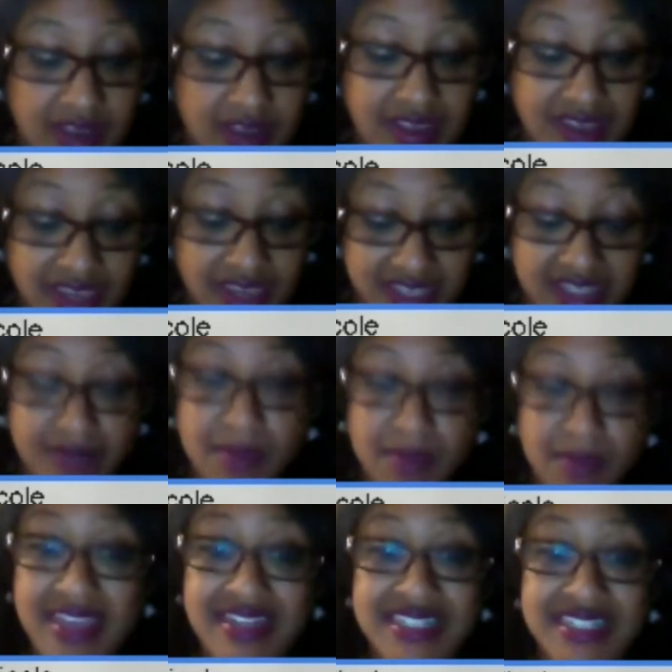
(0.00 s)
Yes,
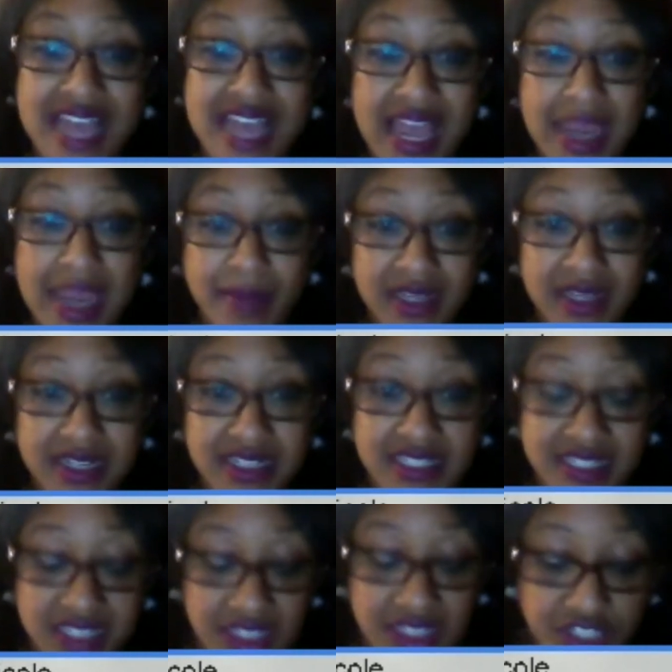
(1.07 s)
making timely
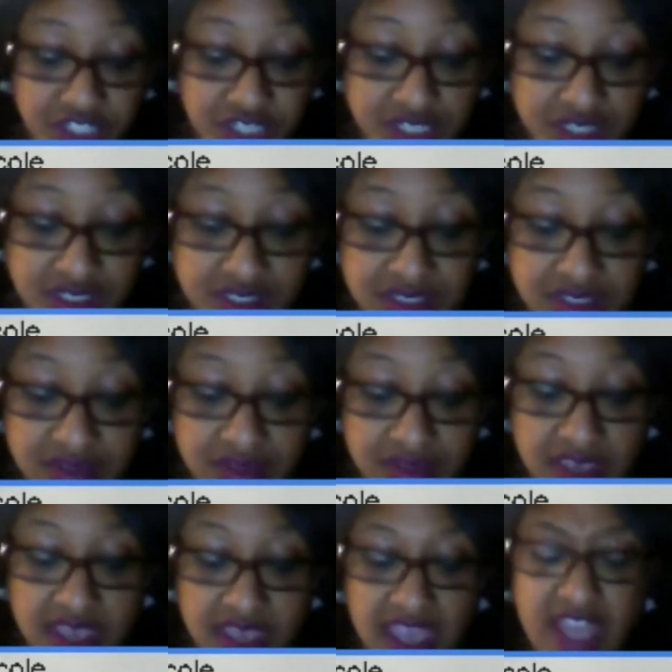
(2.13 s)
decisions,
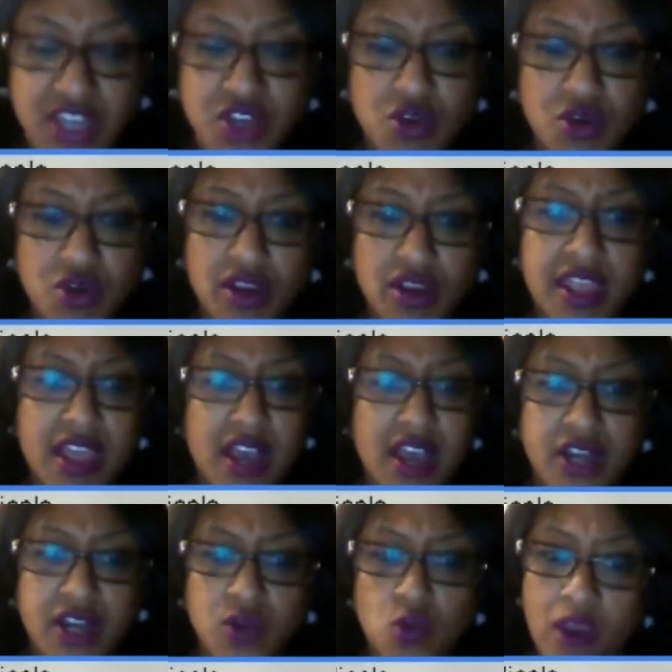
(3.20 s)
and you're
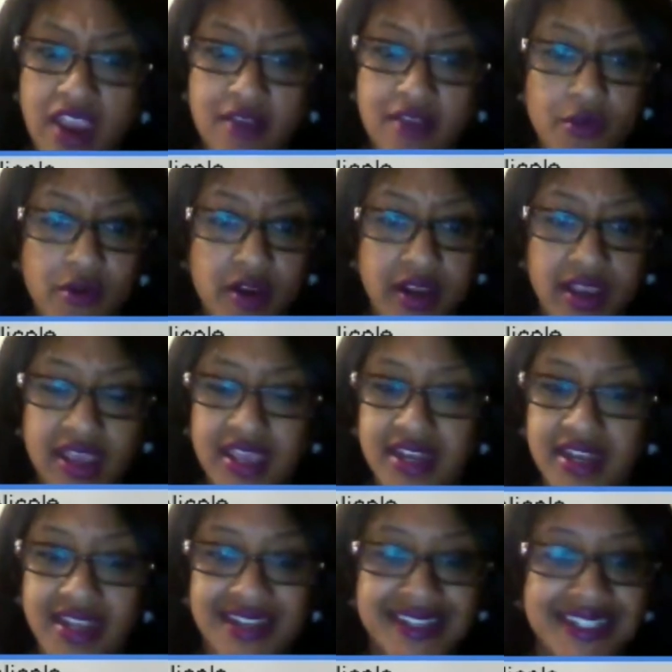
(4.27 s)
unwavering and
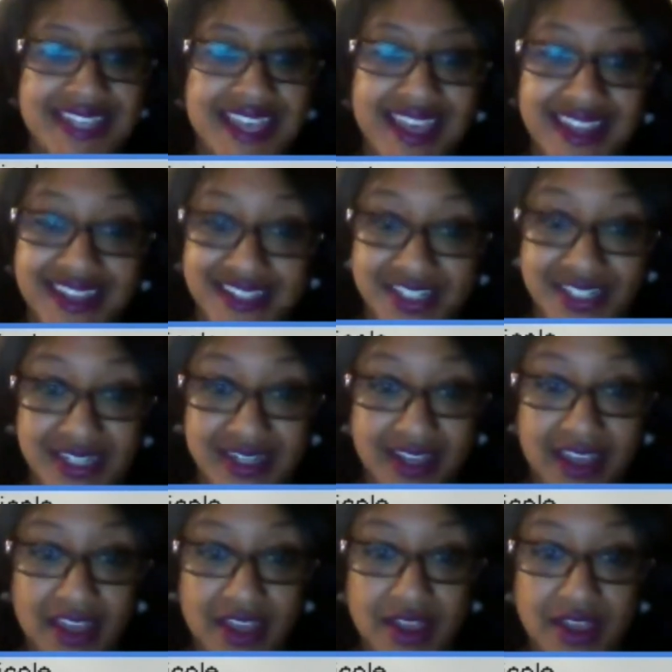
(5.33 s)
intelligent.
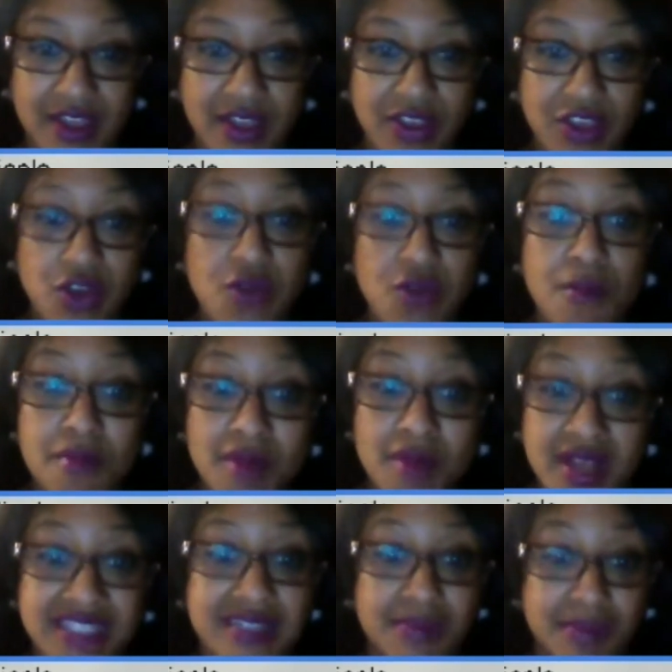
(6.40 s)
You
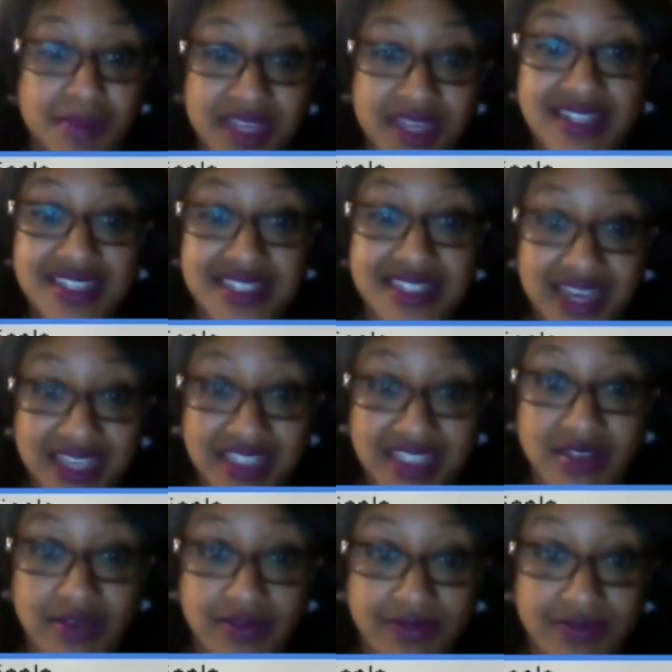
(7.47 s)
must be
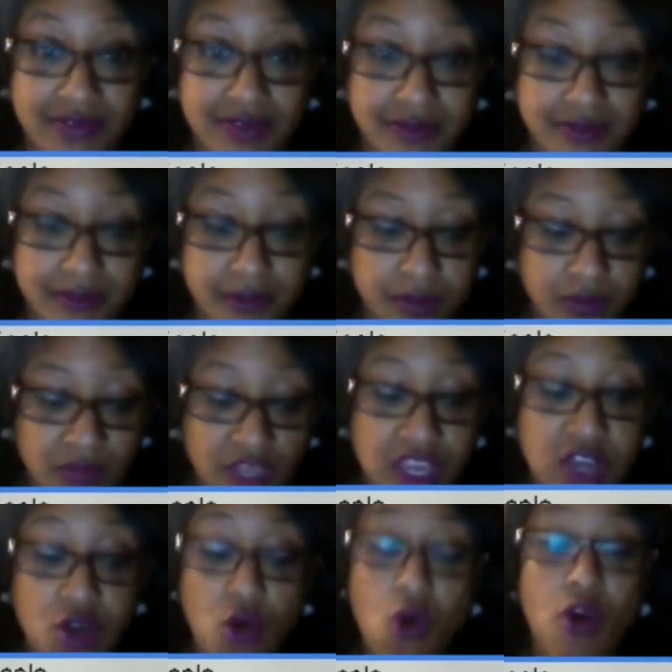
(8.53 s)
decisive
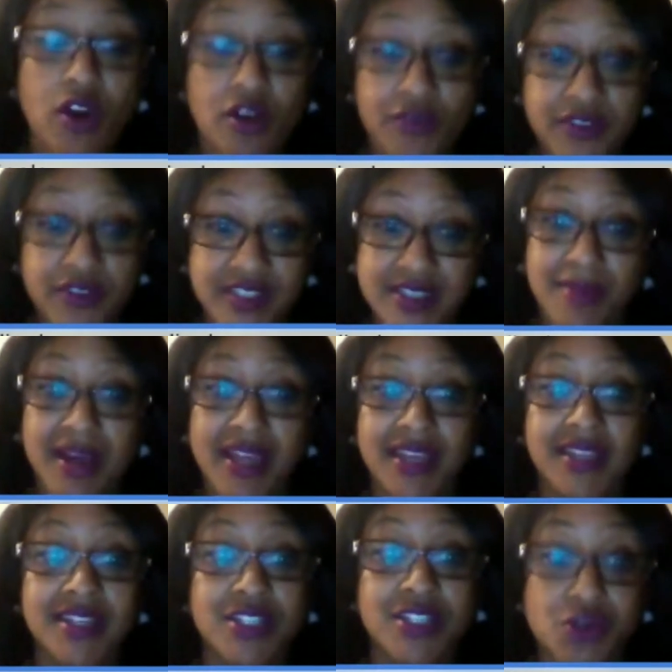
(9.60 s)
in order for somebody
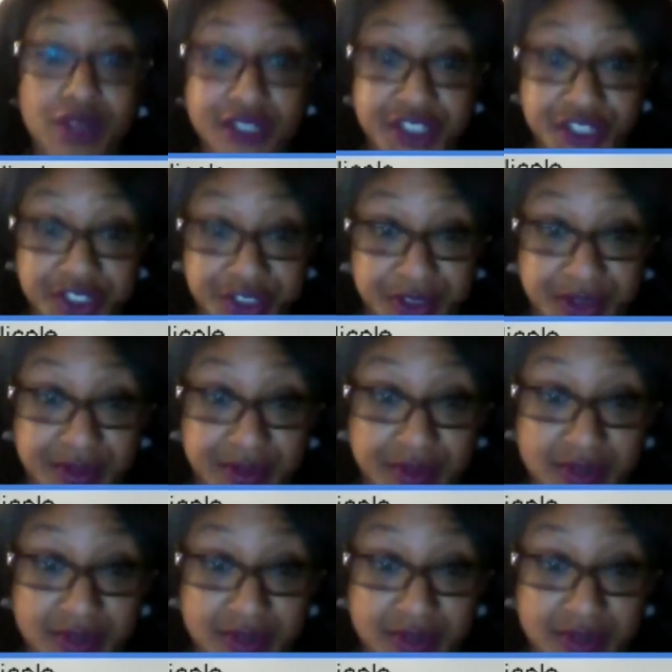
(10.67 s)
to trust you.